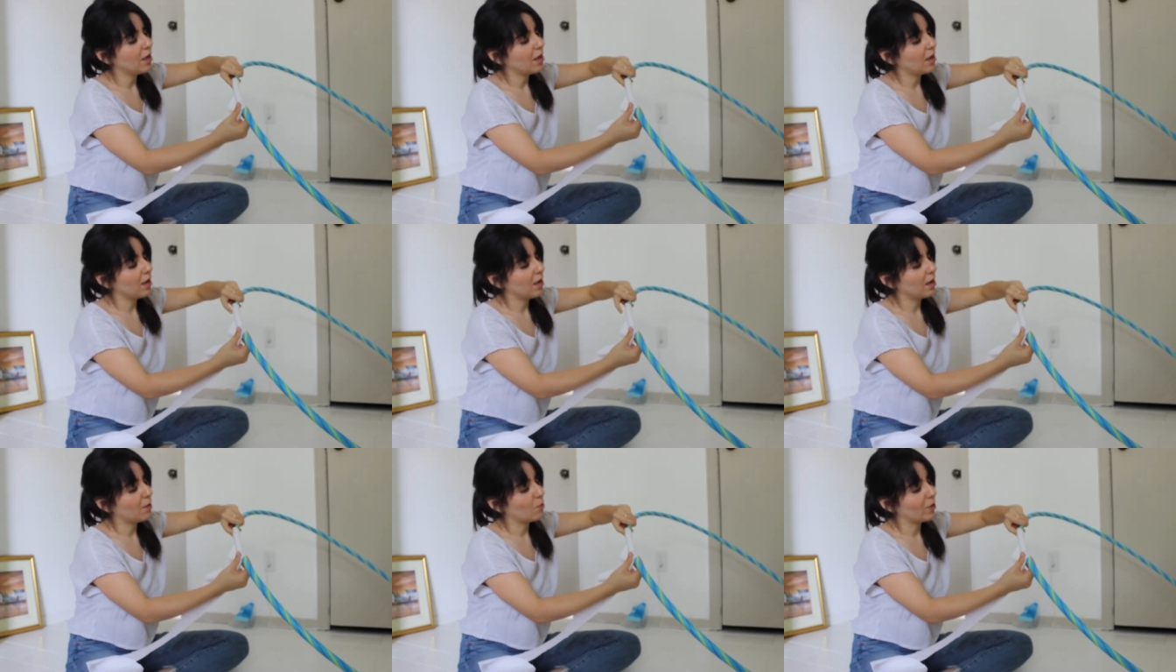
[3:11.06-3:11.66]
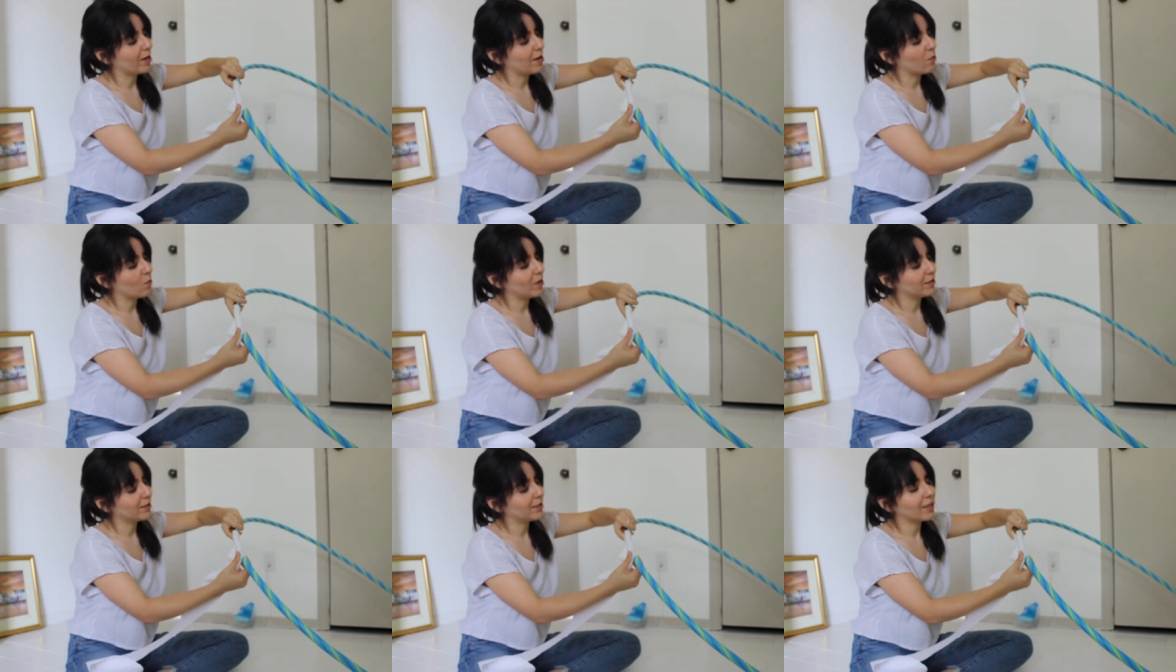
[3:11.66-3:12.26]
um, where I
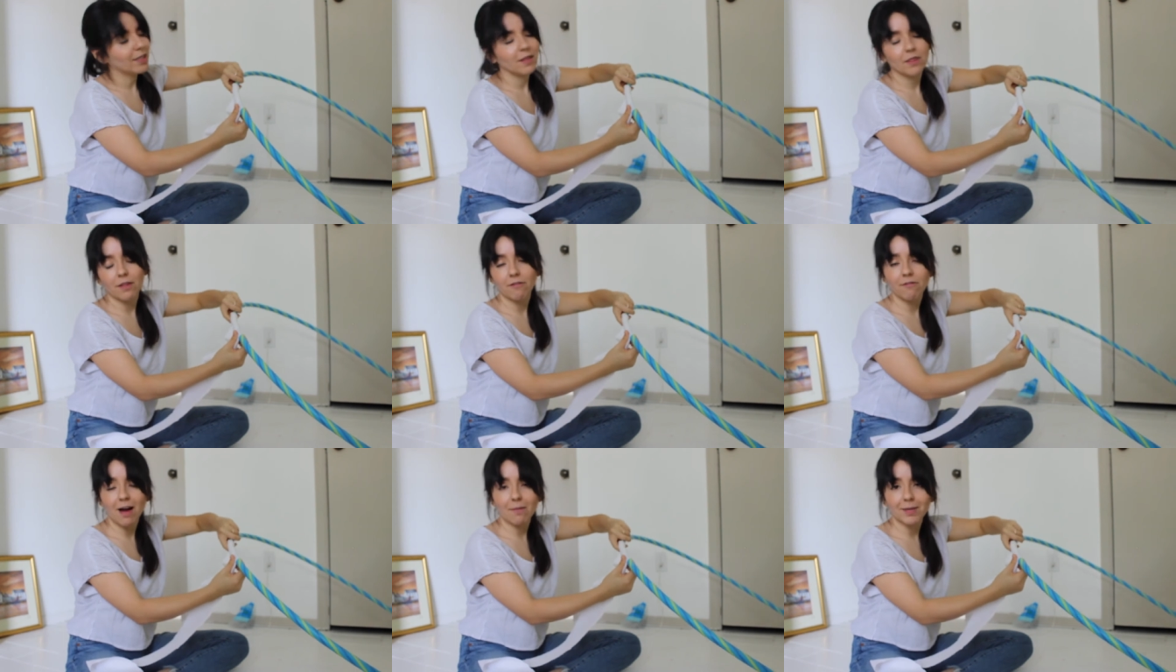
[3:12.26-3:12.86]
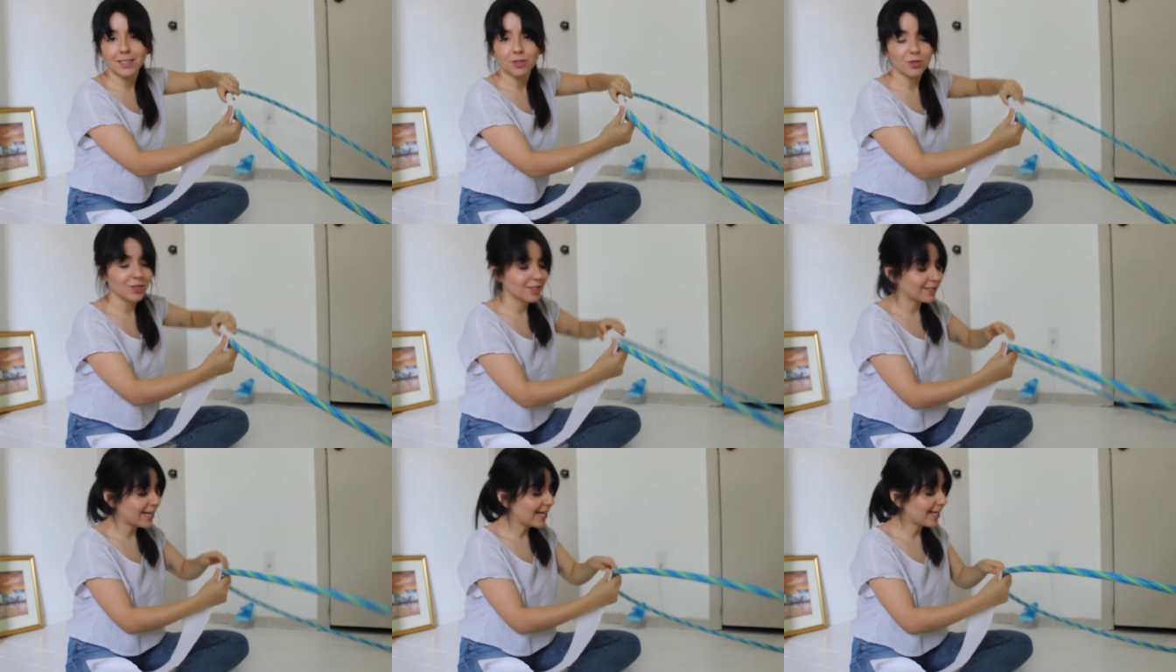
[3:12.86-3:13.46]
want the fabric to
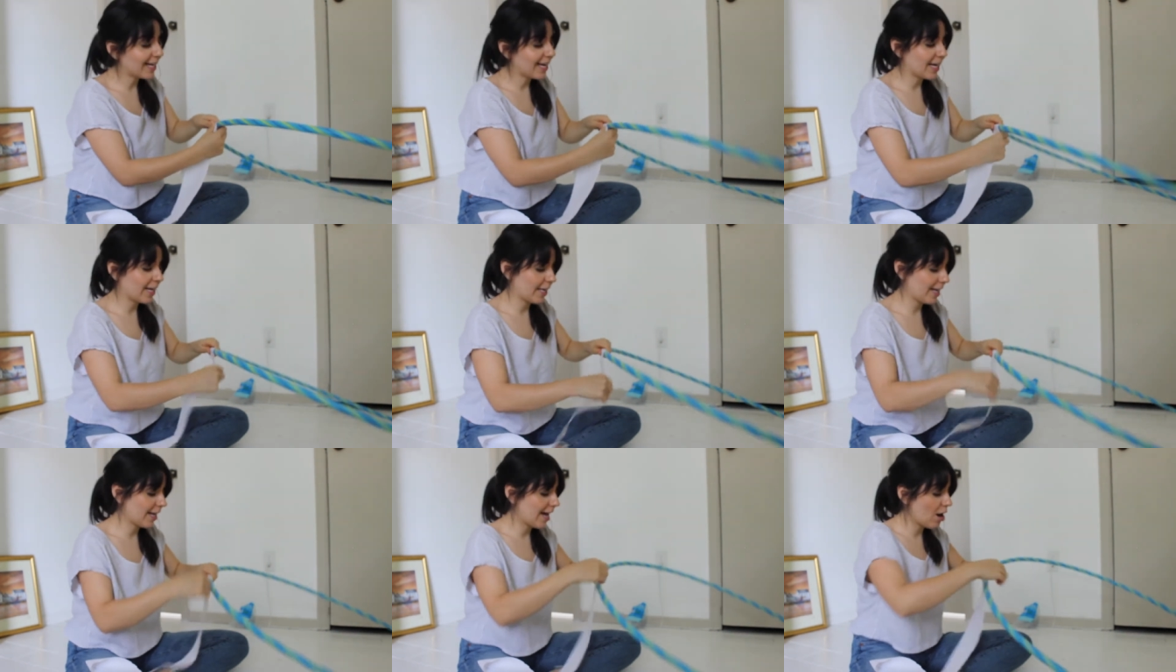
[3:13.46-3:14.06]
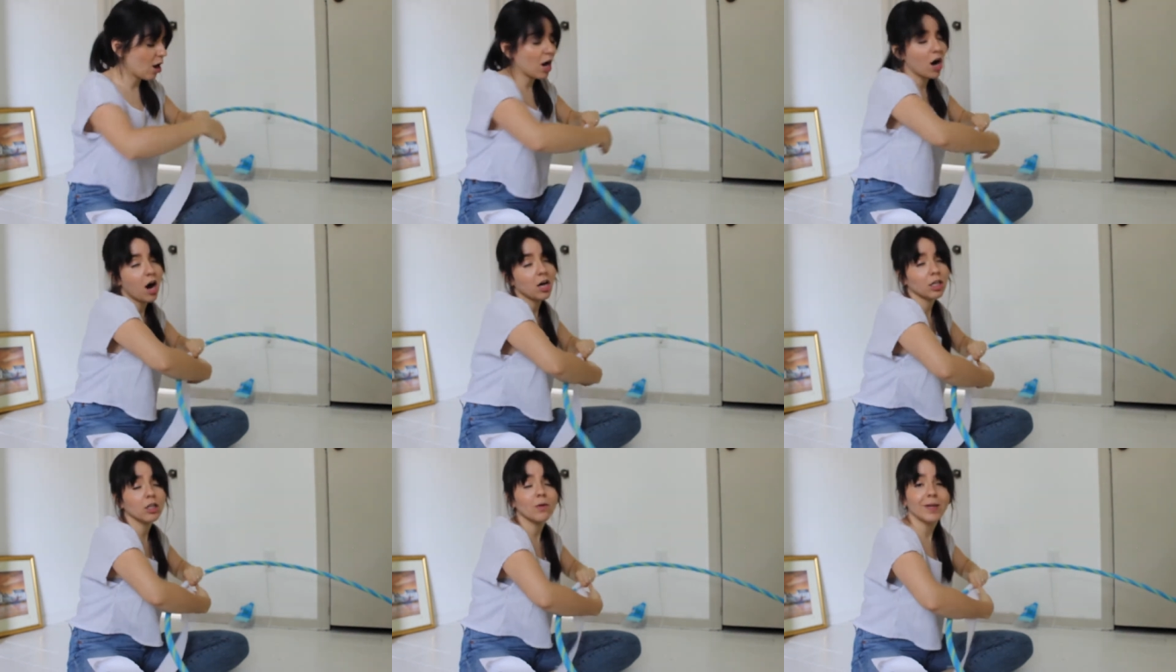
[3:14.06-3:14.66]
stick and then I'll
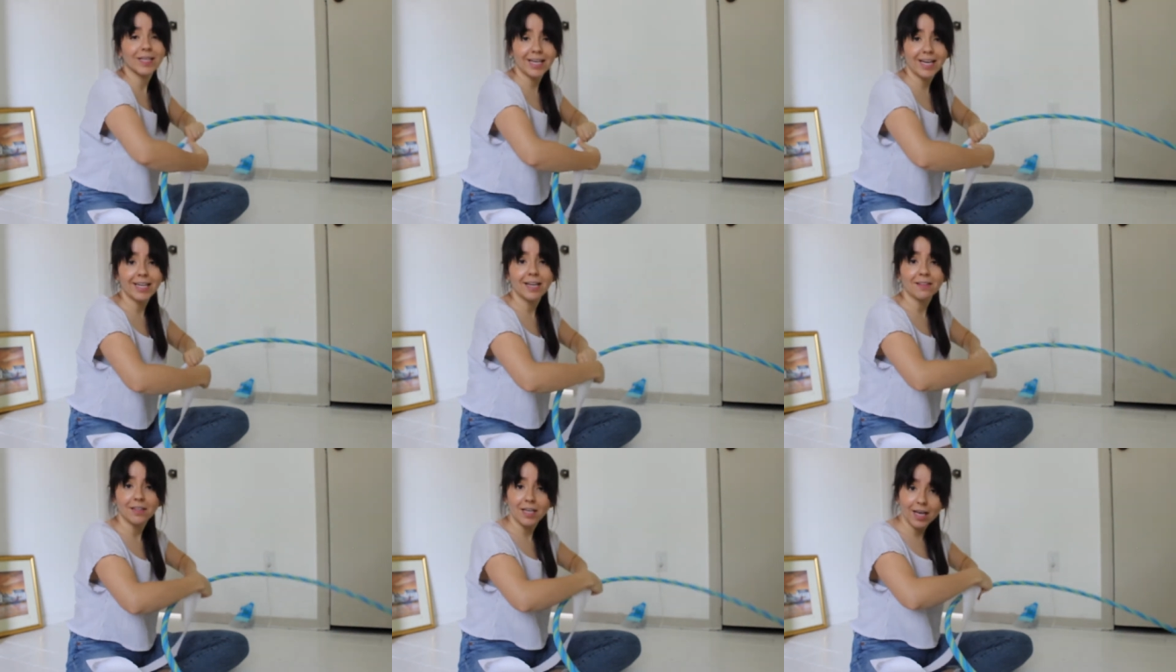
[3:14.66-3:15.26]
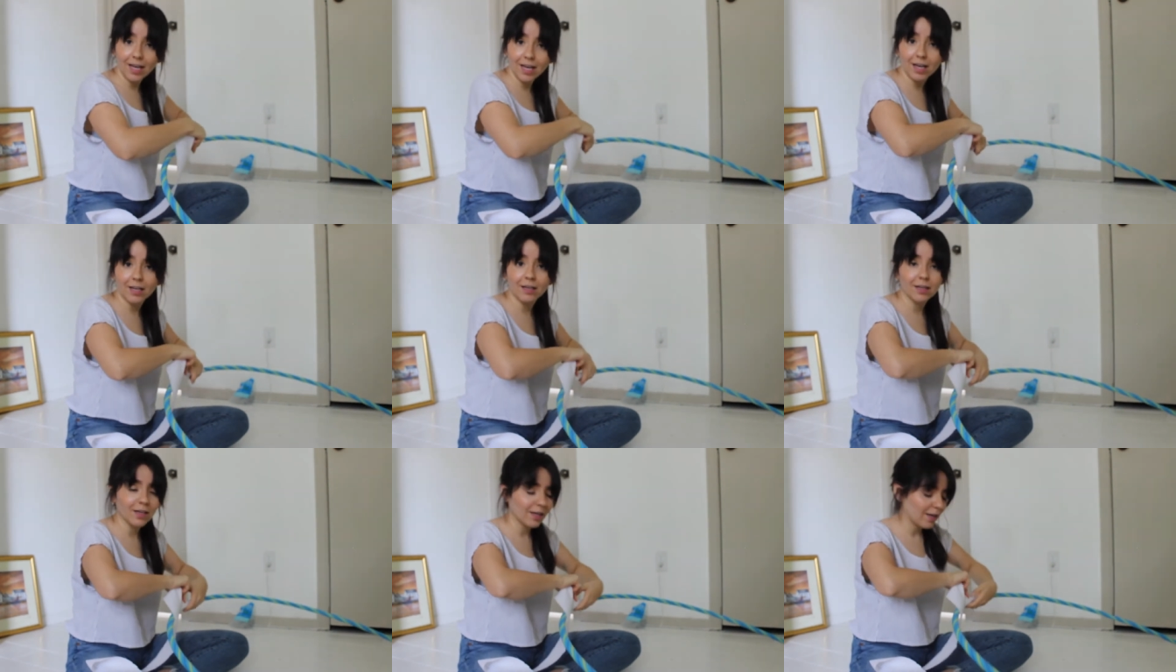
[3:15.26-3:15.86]
hot glue again at the
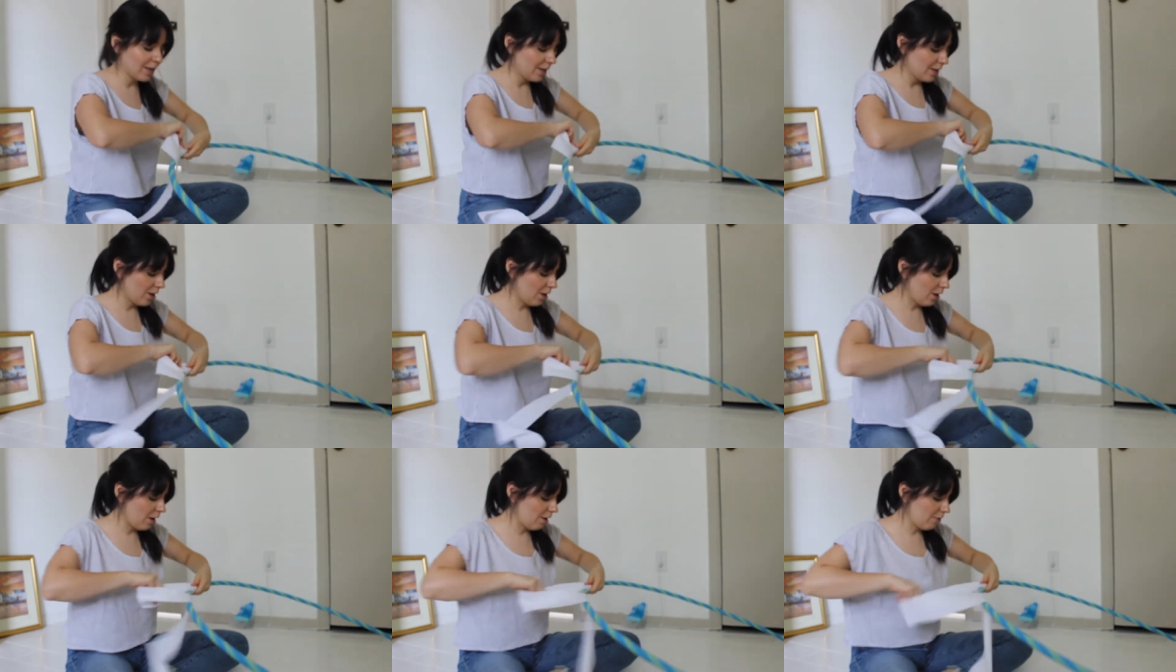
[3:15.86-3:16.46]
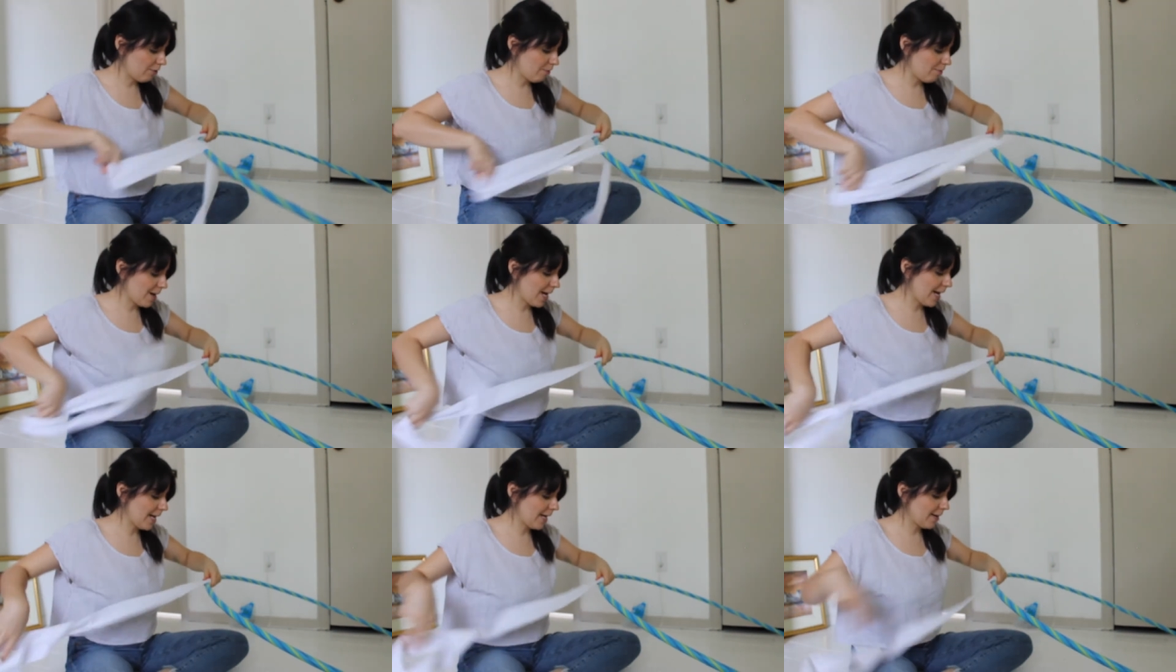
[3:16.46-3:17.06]
end of
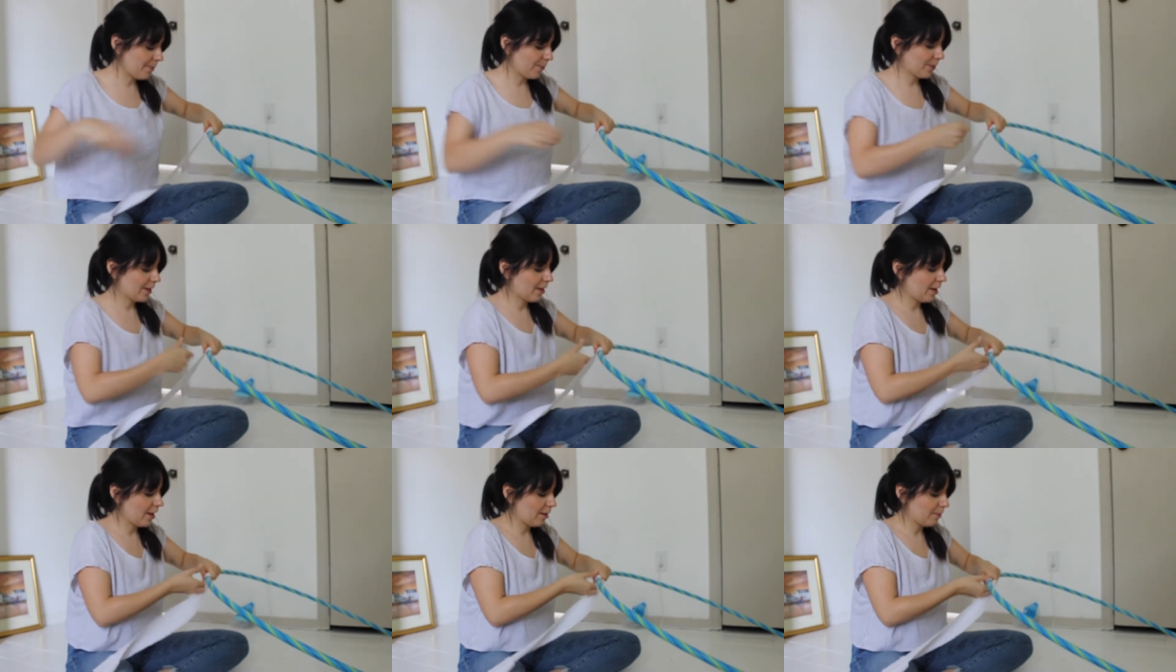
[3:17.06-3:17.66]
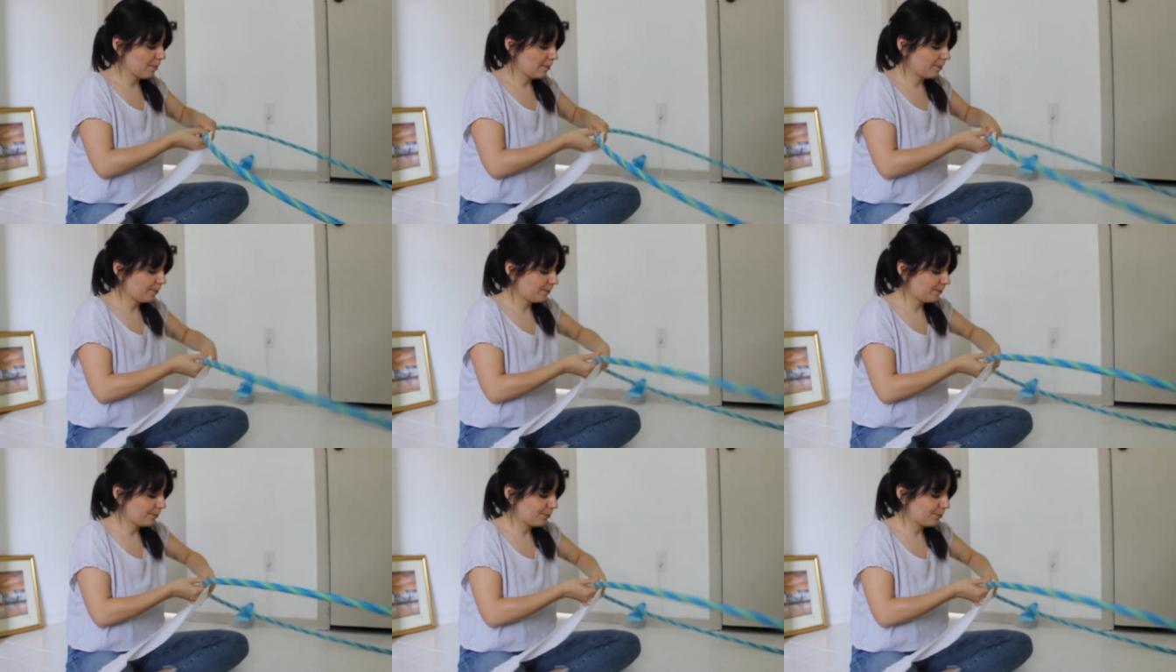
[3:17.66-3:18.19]
my um,